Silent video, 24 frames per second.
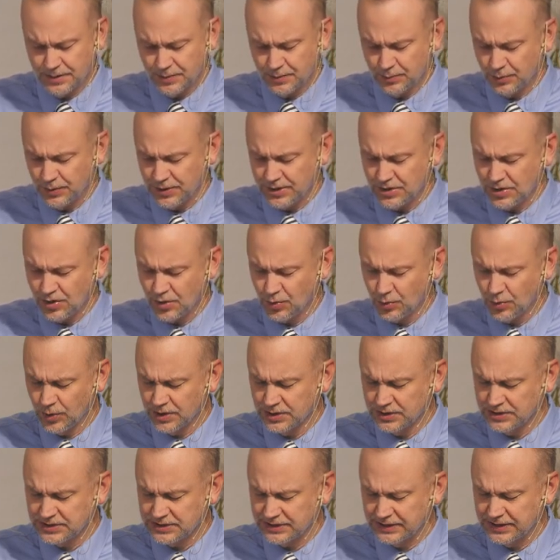where
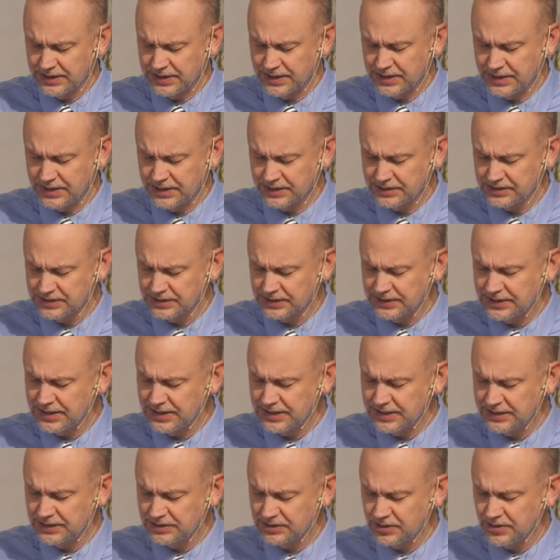it's leading. It's
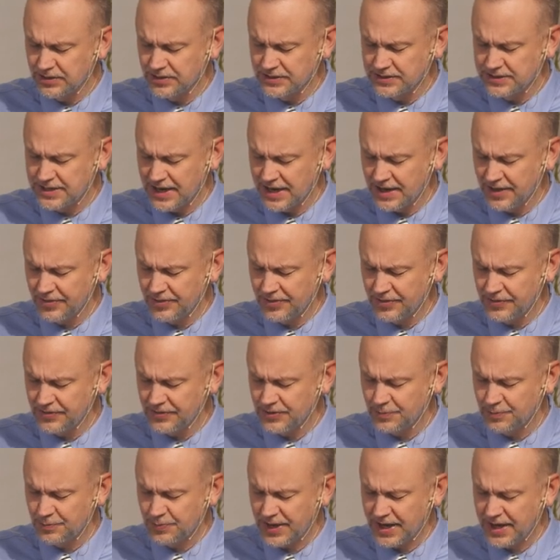leading to the death and
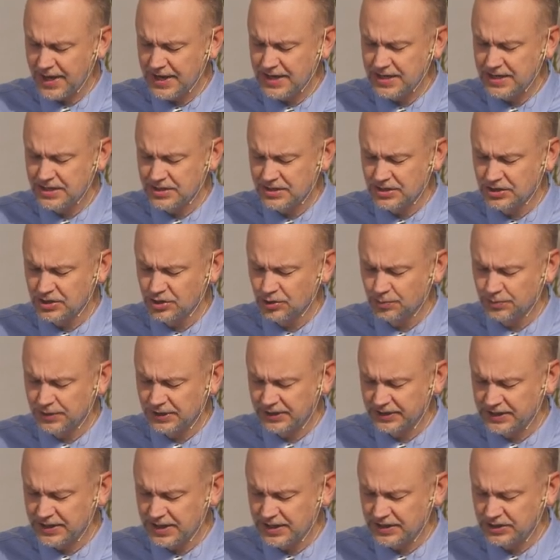the pain and the
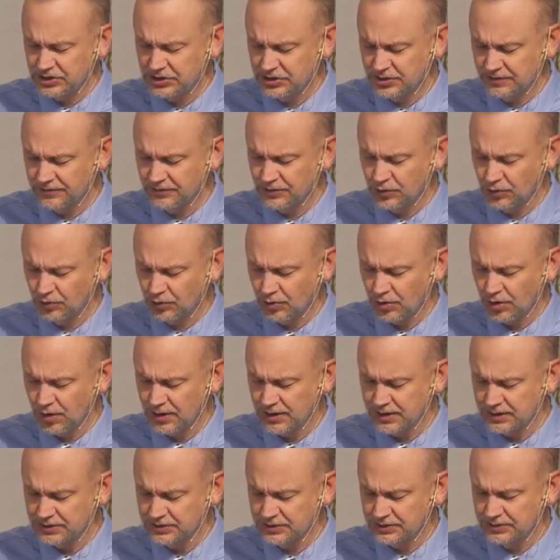humiliation of the
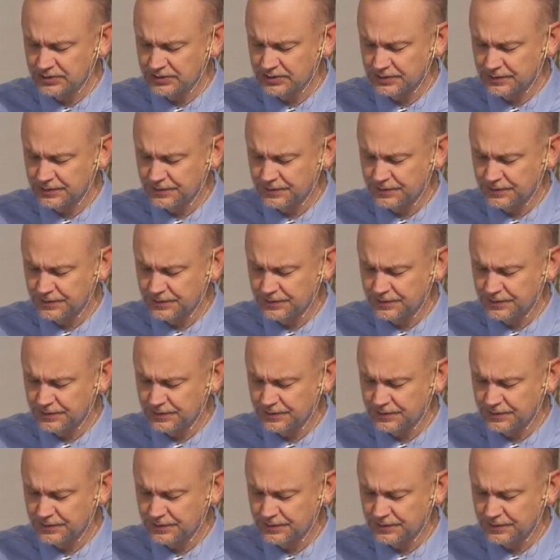cross.